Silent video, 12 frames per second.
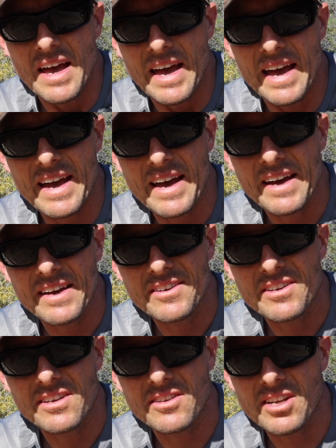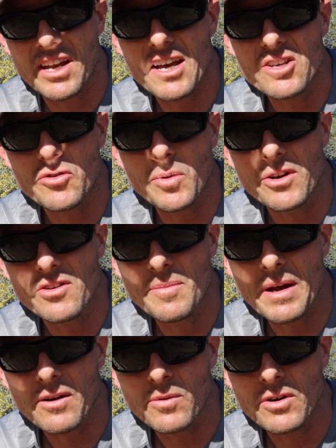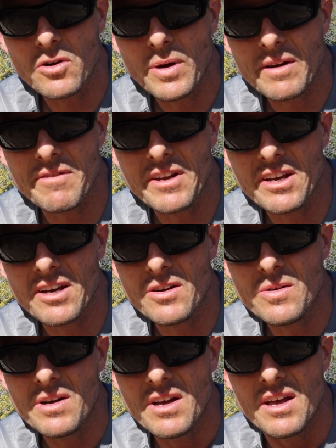and today I just wanted to make a real quick video